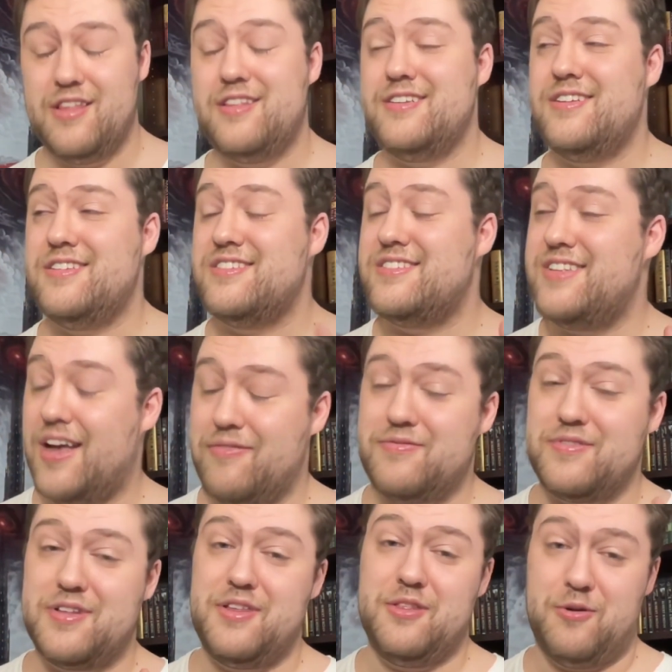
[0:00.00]
this is
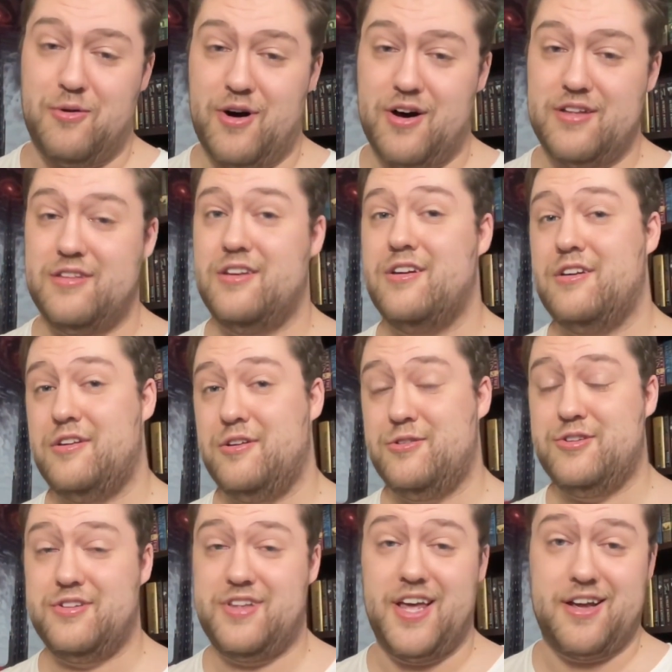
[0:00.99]
definitely the one you
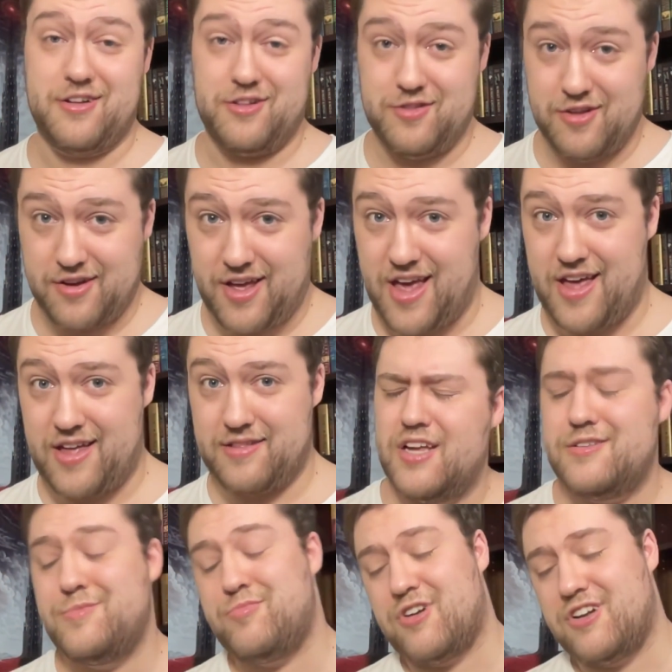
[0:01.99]
should take a look at.
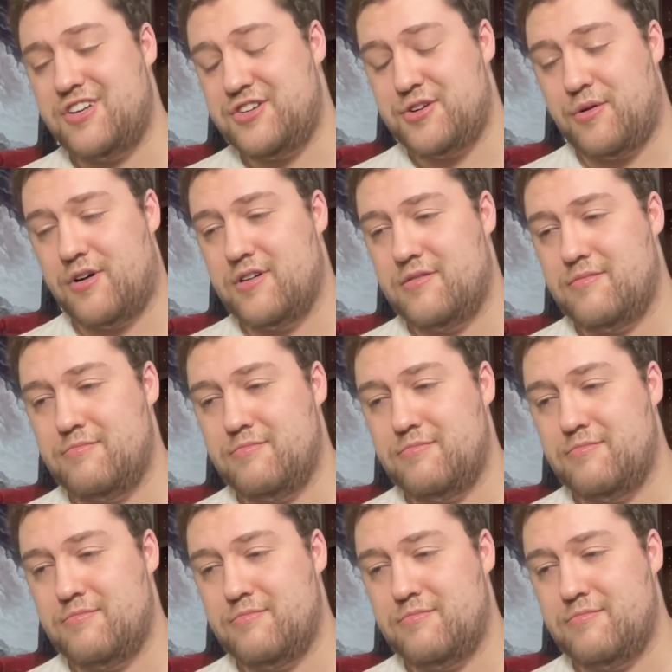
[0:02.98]
It's pretty short,